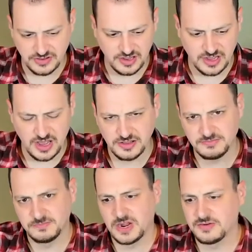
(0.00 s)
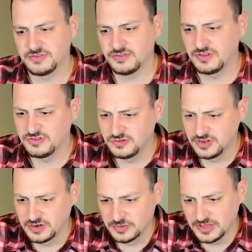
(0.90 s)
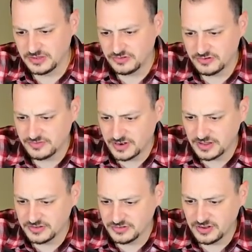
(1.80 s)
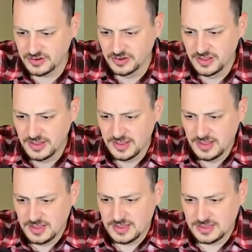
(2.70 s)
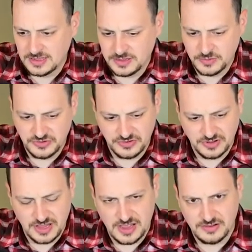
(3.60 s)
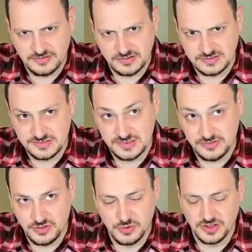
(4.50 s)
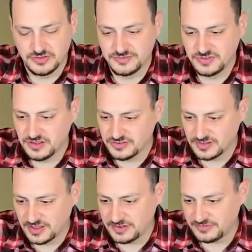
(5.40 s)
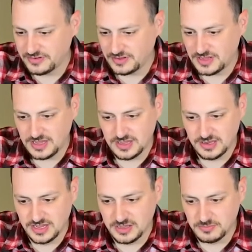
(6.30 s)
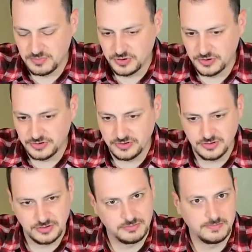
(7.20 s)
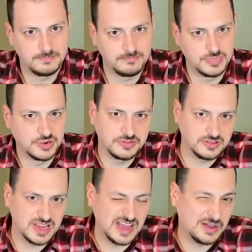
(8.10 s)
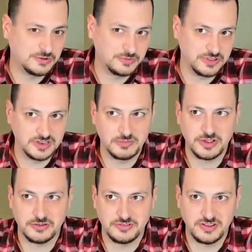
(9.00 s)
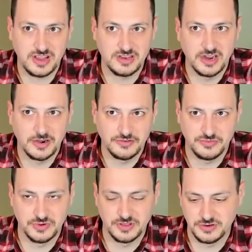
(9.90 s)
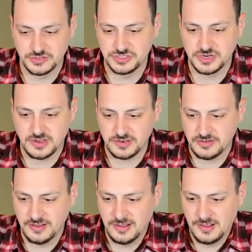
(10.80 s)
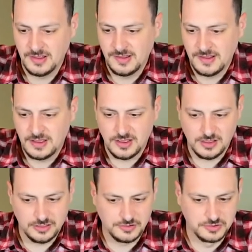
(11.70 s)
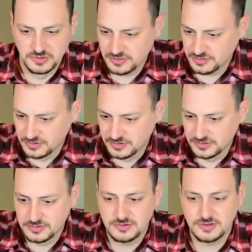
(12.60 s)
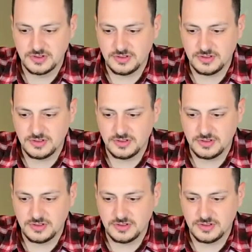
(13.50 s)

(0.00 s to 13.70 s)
I harvested 2 deer with it so far this year. We still have a few weeks of season left, and it put both down within about 10 yards where they're shot, through and through.